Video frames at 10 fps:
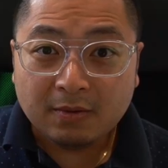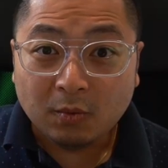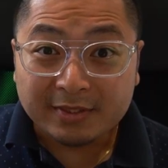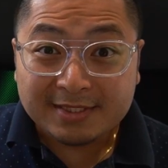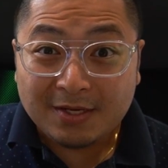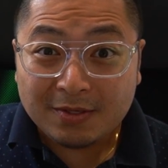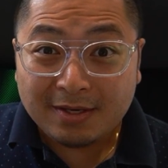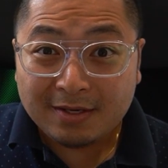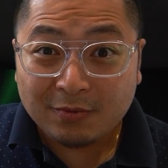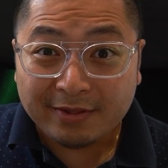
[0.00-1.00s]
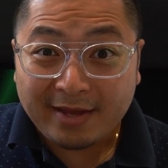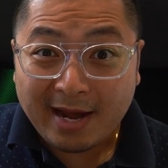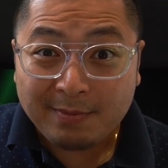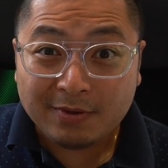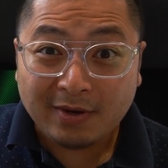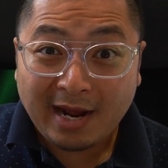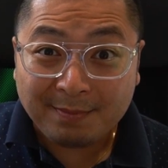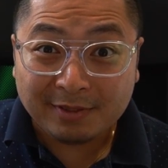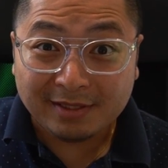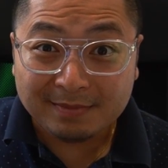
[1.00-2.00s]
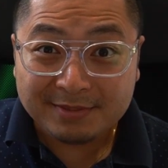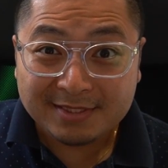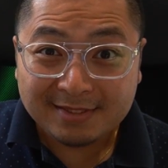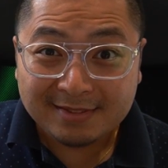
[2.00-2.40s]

What's going on with Apple App Clips?